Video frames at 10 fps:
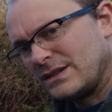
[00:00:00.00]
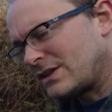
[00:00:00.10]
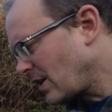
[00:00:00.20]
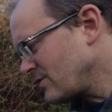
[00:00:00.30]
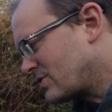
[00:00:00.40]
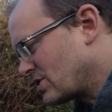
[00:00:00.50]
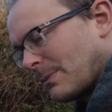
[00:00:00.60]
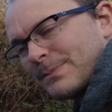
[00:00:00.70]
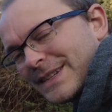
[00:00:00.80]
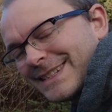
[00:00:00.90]
you don't
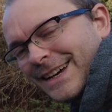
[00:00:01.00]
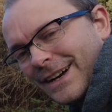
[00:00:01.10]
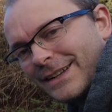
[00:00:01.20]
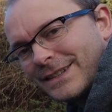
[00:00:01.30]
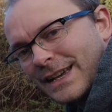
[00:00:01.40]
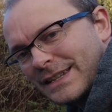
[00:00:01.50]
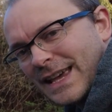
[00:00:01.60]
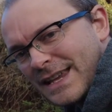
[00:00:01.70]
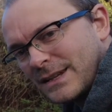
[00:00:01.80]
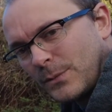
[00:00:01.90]
jump start a
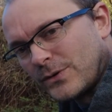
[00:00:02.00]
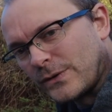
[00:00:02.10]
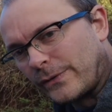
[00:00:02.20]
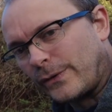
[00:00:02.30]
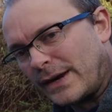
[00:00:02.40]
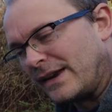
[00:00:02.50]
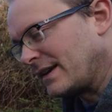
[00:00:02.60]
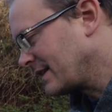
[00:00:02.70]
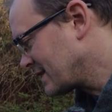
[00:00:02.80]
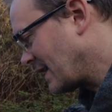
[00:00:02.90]
Tesla Model 3
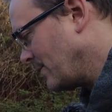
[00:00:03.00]
in the